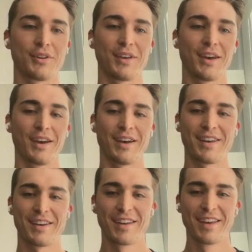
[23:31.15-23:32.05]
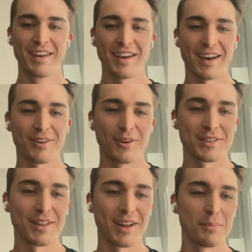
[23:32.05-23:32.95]
But I don't
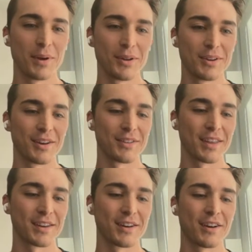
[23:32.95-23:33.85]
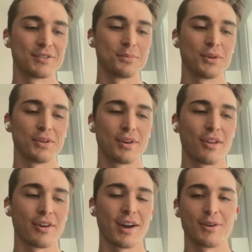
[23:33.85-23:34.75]
want the liability on like $100 million
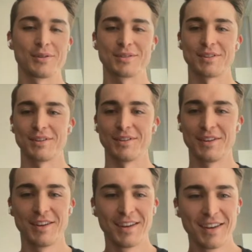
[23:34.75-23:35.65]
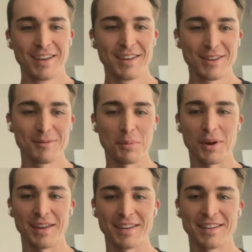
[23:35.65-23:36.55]
house to put
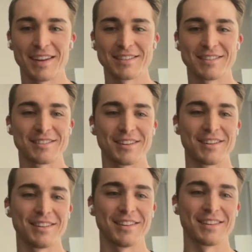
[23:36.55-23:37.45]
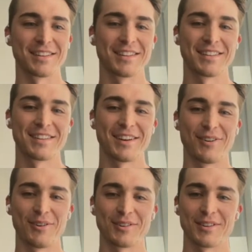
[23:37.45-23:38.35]
incandescents on it. Like, it's not worth it.